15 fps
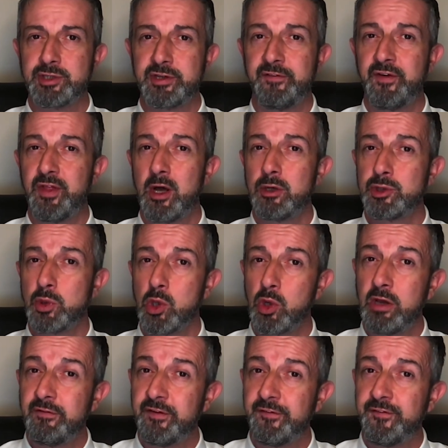So for those who are
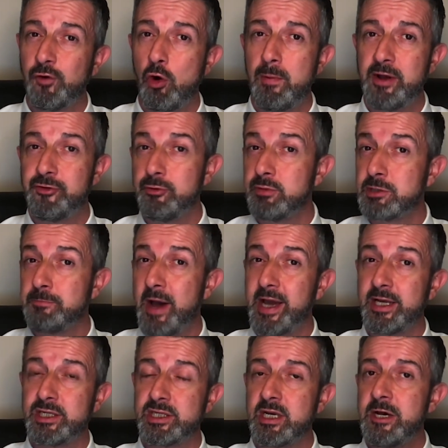looking for four-bedroom
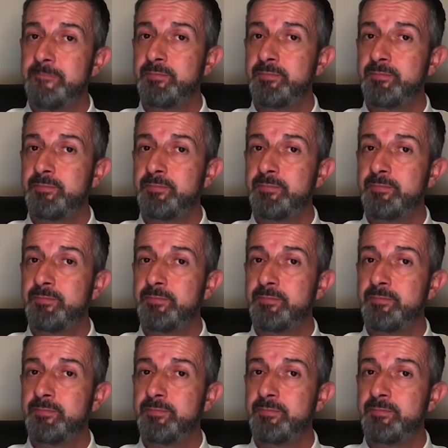space